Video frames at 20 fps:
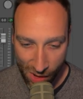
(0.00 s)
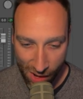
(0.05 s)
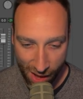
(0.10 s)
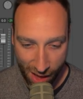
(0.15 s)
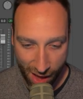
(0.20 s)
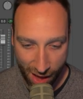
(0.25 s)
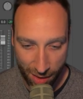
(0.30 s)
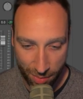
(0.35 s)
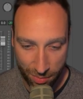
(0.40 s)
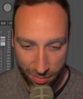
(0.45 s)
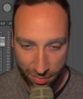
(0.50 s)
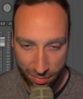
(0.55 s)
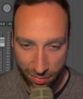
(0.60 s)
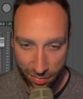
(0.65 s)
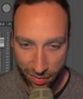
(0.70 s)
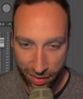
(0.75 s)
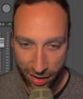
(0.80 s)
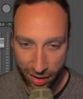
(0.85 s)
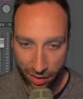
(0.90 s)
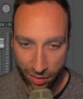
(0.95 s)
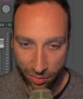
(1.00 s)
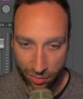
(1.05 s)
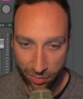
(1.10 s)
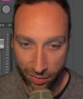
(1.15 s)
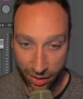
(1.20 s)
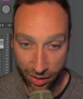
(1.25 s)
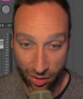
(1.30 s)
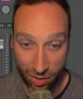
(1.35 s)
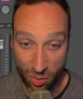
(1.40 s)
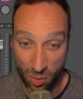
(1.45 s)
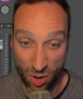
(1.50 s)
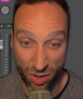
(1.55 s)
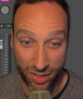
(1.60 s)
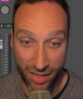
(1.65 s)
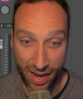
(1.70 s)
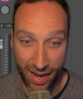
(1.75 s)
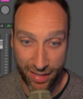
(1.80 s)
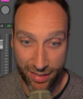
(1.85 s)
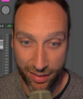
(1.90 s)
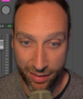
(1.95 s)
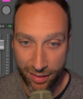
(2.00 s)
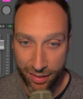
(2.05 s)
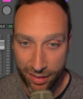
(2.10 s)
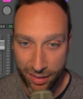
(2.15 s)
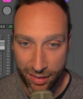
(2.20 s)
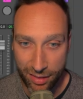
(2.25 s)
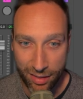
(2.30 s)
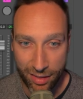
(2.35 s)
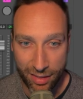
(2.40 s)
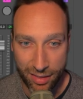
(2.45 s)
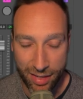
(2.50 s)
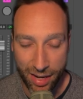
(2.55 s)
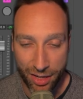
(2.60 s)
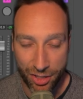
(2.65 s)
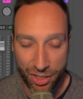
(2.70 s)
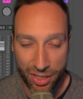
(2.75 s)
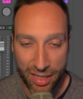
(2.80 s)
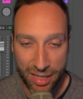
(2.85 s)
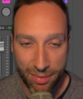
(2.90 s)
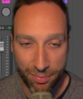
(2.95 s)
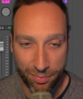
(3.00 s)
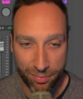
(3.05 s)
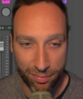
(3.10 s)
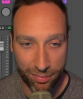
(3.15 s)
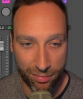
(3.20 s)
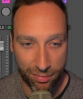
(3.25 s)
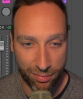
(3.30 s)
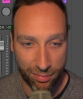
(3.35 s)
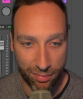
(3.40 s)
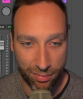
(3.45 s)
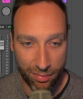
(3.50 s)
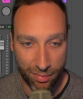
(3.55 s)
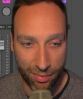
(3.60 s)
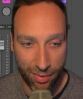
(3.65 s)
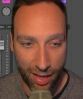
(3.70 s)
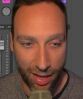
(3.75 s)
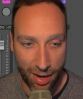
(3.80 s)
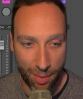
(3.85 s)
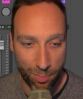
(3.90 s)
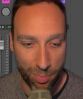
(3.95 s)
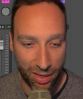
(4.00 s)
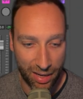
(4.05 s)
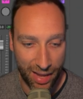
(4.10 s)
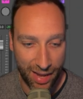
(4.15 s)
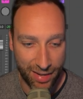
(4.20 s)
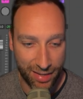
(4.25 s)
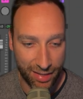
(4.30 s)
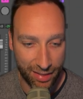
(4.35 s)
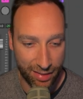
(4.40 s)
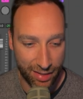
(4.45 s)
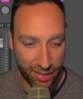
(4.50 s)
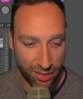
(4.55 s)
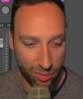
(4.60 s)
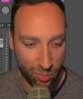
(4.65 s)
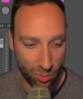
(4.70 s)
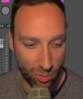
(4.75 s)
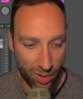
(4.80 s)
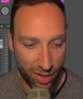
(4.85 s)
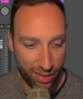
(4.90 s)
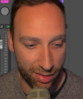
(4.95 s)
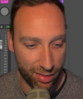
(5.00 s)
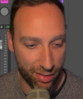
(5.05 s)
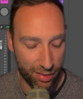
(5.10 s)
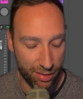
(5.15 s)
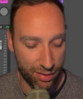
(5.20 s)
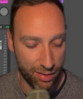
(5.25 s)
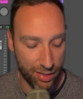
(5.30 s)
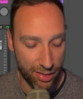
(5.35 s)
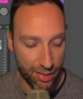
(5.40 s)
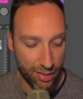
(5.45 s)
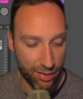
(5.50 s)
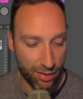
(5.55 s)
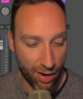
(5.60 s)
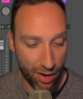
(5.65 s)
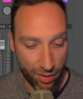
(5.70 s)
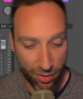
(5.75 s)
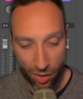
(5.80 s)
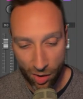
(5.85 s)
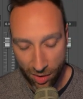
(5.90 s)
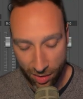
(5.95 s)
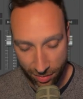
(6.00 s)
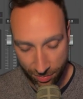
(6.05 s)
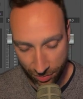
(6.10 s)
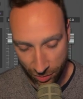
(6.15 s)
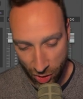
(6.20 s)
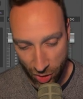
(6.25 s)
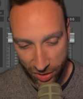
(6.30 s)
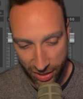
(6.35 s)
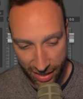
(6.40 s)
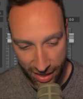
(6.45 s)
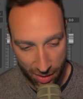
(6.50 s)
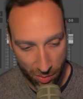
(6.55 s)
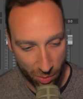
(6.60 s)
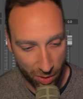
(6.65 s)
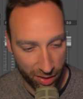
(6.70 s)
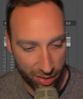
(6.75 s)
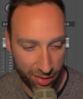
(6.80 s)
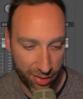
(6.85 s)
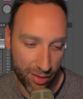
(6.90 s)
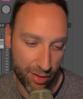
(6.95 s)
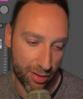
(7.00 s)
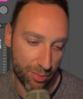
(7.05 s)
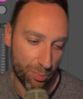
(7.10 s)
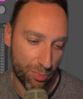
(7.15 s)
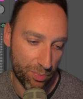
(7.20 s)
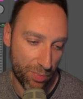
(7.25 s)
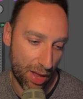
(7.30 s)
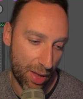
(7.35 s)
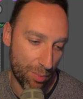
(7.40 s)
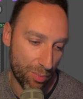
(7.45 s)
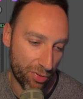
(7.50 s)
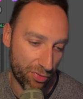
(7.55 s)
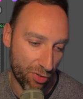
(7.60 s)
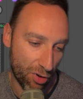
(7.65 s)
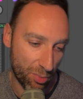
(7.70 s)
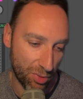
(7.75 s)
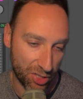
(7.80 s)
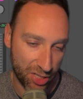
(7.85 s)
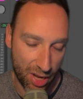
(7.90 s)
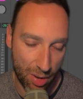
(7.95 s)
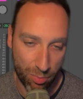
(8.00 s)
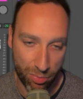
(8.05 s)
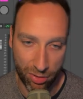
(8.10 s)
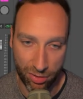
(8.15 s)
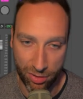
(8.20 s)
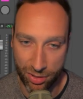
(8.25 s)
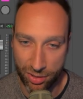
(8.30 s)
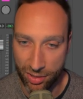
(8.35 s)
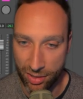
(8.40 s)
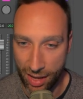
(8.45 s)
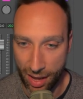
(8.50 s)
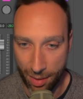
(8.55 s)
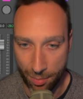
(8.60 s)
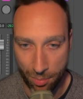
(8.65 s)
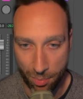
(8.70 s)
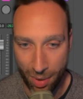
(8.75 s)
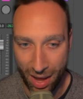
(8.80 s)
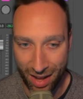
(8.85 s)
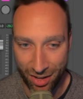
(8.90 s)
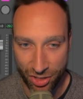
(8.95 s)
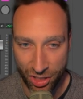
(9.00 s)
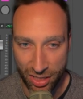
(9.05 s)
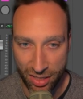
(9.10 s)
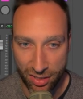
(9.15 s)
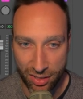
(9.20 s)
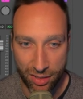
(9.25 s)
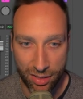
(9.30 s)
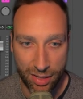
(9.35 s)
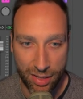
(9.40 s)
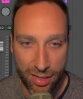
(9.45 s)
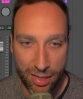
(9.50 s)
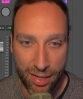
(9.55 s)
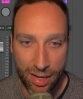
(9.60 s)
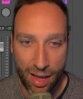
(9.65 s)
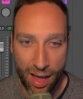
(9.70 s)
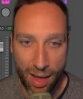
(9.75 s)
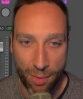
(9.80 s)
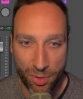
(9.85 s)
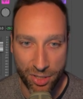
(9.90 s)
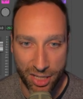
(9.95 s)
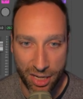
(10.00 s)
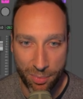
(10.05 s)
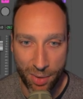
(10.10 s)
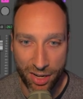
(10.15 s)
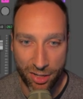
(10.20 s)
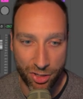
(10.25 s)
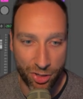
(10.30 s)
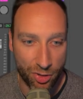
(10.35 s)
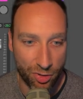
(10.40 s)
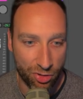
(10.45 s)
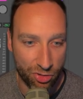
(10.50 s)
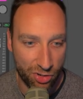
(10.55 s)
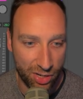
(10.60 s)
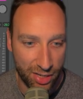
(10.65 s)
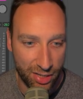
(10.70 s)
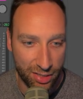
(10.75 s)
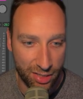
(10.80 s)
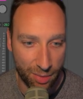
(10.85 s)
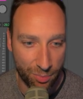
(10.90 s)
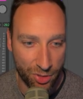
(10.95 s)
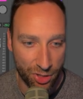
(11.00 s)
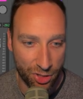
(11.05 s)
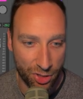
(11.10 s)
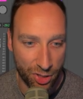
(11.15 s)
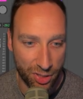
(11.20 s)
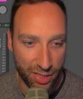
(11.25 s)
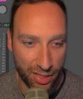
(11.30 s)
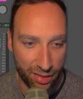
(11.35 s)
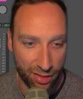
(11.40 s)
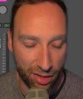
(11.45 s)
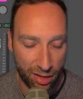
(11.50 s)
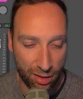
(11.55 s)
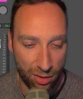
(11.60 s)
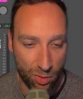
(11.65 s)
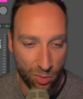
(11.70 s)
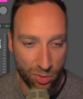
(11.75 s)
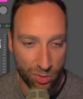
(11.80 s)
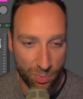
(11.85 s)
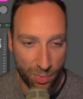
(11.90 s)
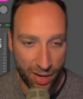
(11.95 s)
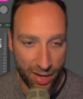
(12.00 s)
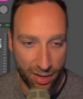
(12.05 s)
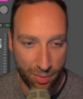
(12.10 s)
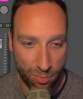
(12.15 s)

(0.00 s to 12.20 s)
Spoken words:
their quartet essentially, and I'm blending this with, or using it with the Performance Samples patches. And with Cinematic Studio strings, I'm just using the close mic